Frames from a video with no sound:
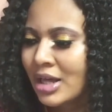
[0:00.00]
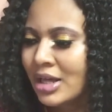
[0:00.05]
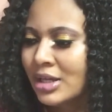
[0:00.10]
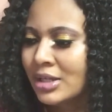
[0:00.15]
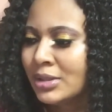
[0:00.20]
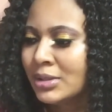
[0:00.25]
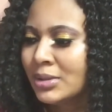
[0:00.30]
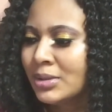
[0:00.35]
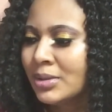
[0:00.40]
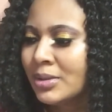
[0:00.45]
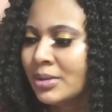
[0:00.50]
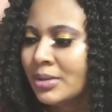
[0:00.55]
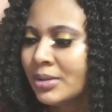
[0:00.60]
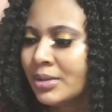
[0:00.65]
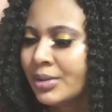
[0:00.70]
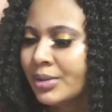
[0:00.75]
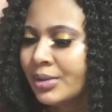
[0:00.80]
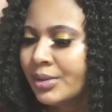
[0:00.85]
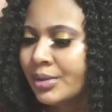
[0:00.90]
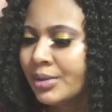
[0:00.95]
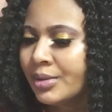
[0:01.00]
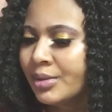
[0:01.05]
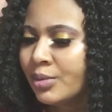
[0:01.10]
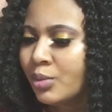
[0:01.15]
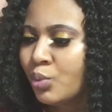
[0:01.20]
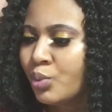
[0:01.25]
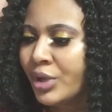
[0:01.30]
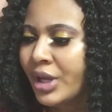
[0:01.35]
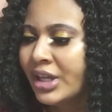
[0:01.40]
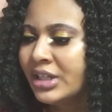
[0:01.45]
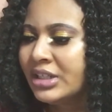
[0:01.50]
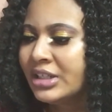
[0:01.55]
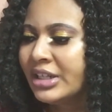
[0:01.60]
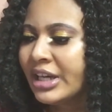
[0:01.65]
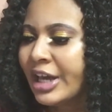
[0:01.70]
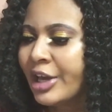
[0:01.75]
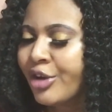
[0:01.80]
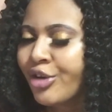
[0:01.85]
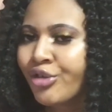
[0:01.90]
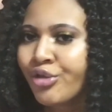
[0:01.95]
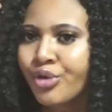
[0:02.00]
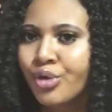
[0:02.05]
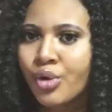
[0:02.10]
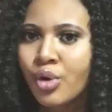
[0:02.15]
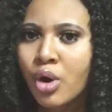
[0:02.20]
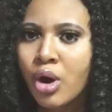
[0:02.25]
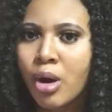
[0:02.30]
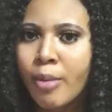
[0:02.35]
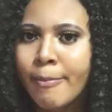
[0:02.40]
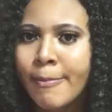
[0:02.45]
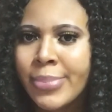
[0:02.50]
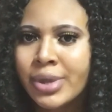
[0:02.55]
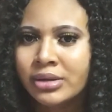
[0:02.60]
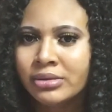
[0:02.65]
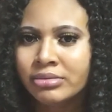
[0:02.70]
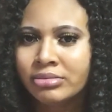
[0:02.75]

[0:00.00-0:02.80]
So where did I grow up?